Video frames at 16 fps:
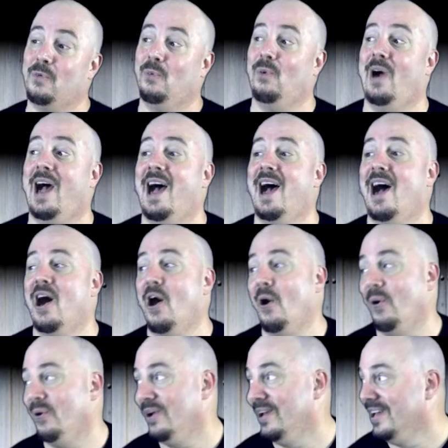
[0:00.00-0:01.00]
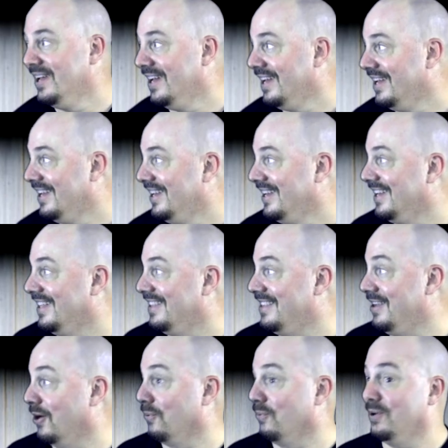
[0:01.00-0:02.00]
Wow.
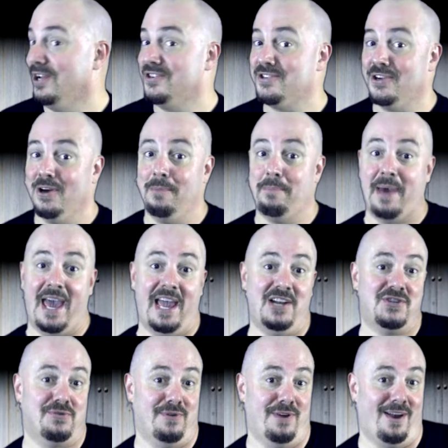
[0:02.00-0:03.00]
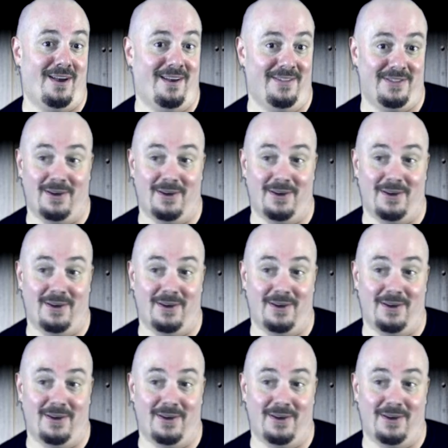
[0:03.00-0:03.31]
The original Patreon,